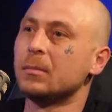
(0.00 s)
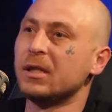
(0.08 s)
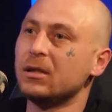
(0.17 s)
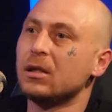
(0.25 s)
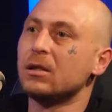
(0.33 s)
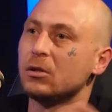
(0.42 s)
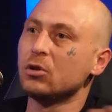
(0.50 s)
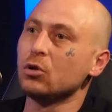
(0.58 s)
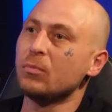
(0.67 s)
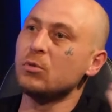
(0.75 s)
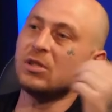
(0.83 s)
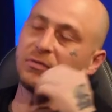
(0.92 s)
you know what I mean? A
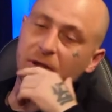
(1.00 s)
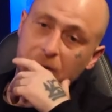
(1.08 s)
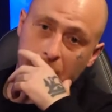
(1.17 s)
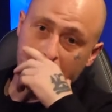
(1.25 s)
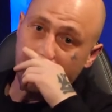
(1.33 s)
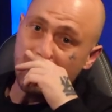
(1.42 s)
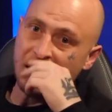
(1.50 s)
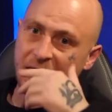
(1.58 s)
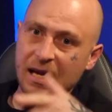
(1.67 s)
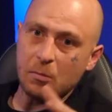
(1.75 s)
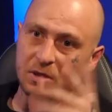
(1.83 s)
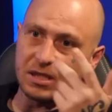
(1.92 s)
live music venue.
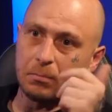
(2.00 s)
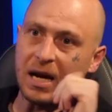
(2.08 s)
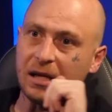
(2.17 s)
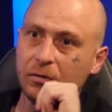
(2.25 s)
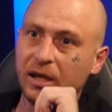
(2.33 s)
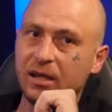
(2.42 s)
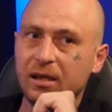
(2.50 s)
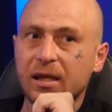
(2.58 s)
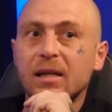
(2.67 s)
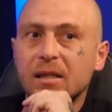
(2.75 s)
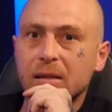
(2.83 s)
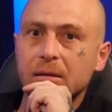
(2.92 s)
He came with the back red,
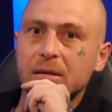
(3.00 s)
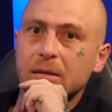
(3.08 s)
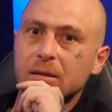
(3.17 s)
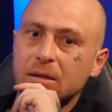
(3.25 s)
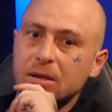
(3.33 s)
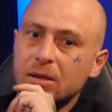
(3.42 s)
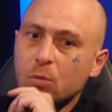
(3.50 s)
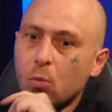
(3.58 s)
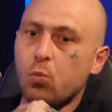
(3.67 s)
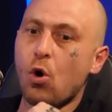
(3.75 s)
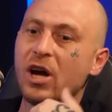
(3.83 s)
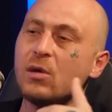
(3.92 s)
and
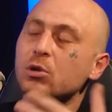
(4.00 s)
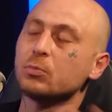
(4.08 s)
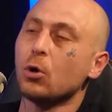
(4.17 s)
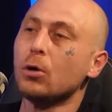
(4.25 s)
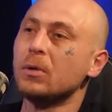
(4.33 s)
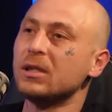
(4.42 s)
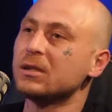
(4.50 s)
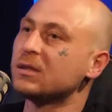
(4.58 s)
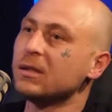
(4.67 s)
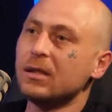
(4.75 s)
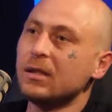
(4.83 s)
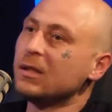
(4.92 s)
what he was
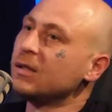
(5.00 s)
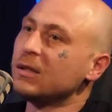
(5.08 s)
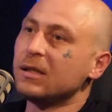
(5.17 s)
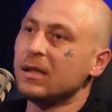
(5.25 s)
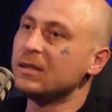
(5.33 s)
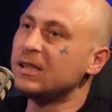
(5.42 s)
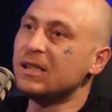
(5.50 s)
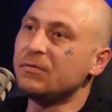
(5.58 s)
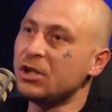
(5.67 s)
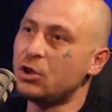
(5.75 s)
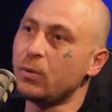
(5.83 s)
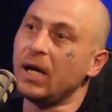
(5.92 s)
promised, it didn't
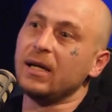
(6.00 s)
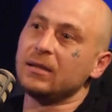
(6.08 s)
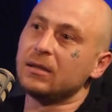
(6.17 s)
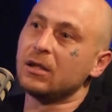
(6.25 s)
eventuate.